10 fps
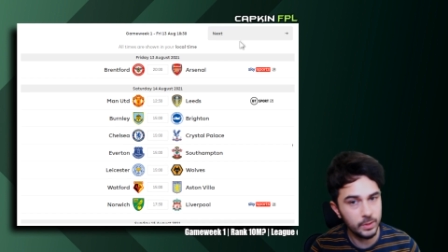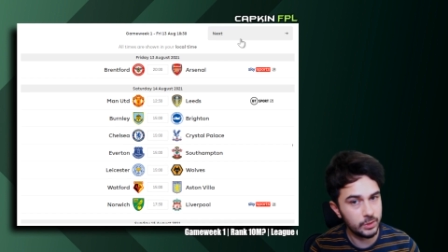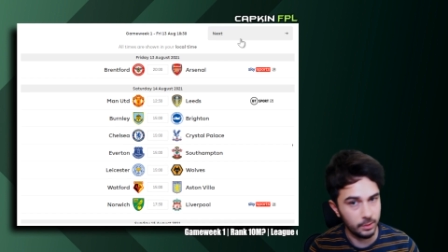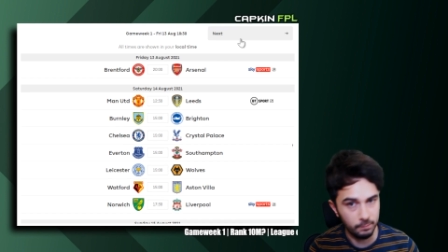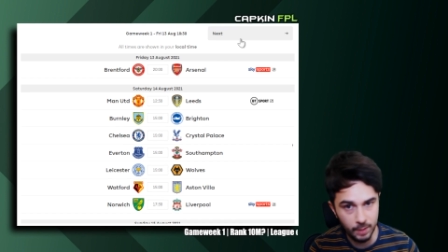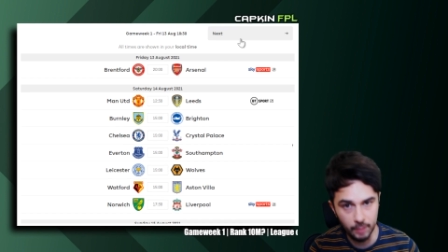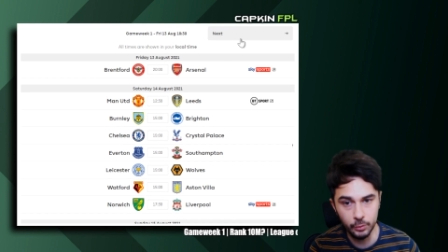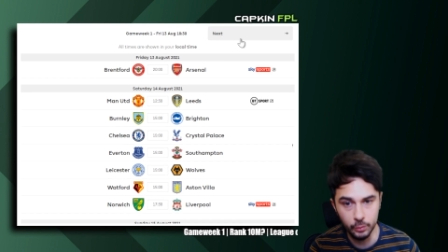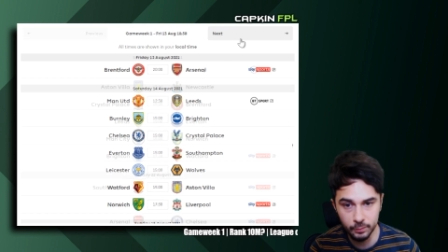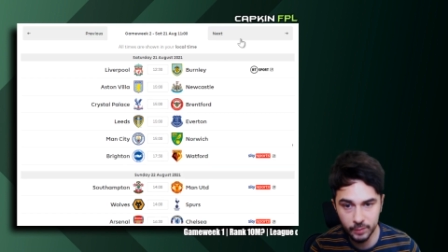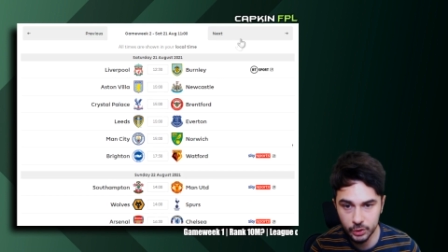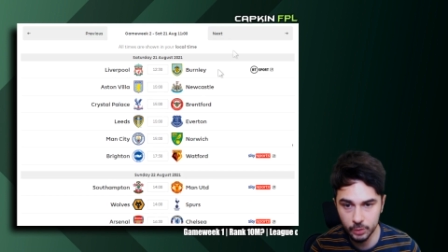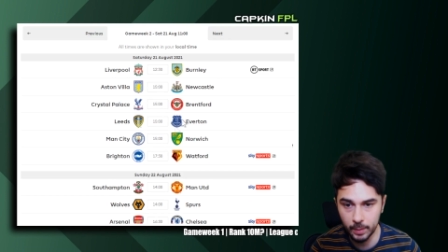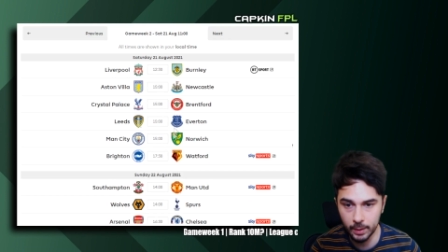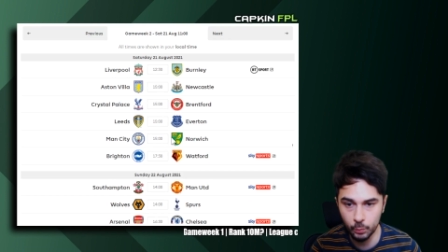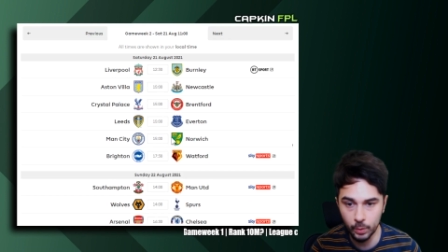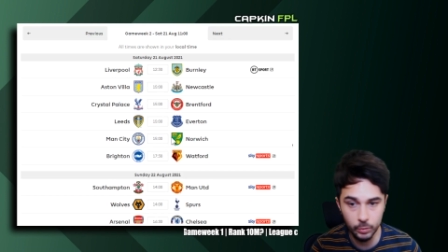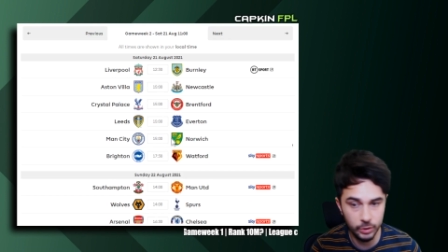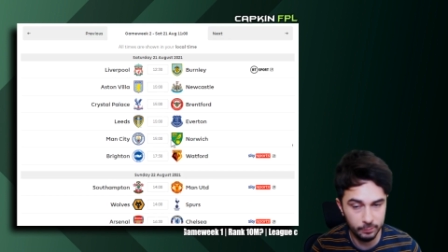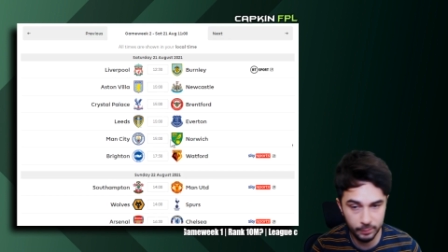This is a very good fixture, by the way,
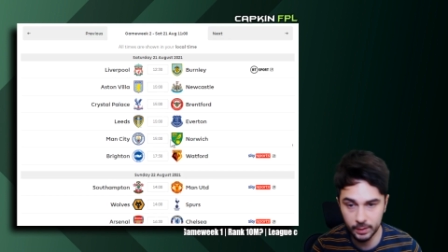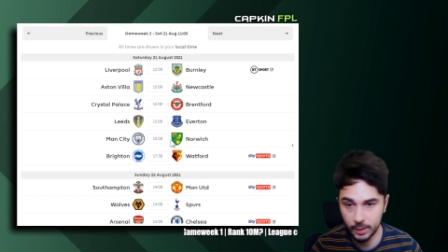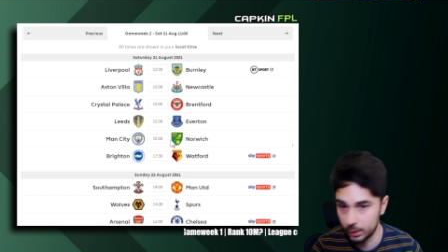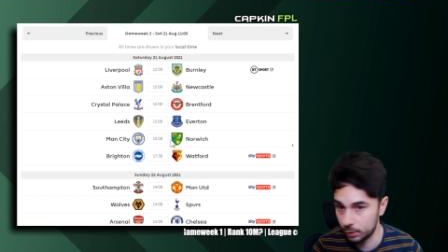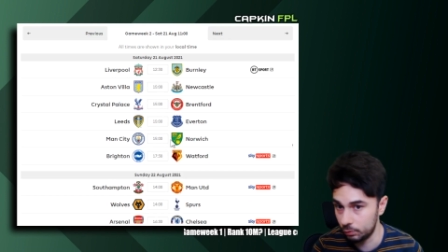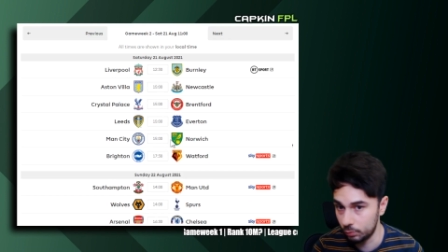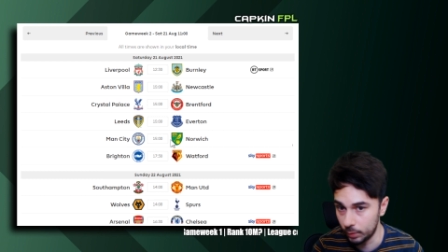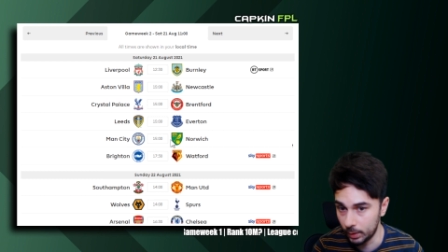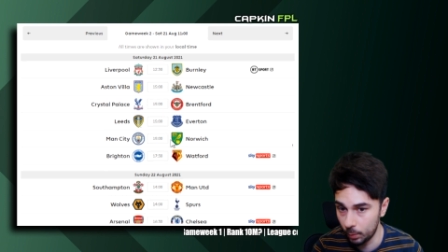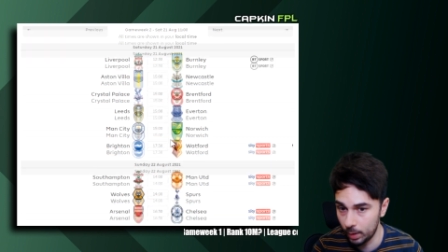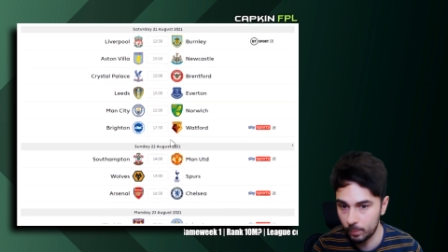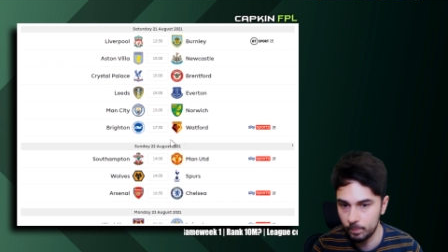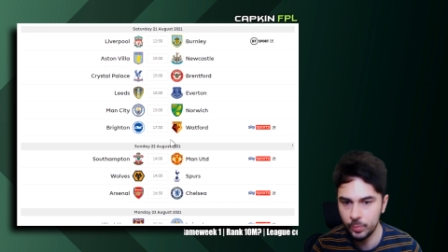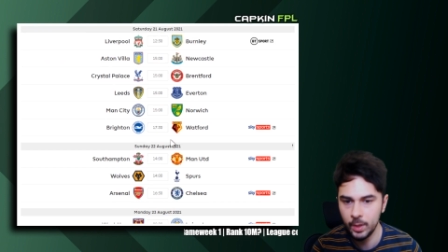which I think they can do really well.